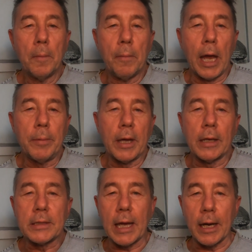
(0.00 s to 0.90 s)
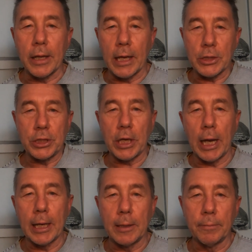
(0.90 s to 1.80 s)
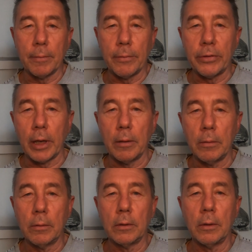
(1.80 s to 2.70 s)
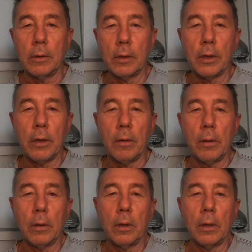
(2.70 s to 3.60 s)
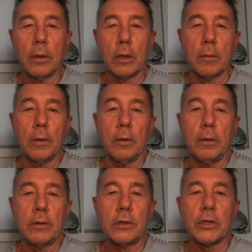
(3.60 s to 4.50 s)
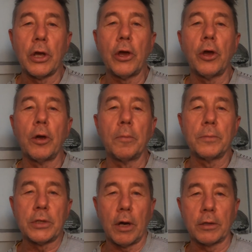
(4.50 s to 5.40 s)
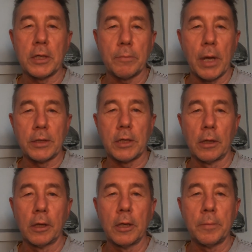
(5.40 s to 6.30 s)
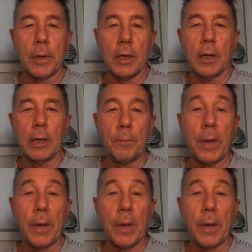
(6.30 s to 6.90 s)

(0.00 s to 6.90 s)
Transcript: Maybe it's out of that shame that the term toxic masculinity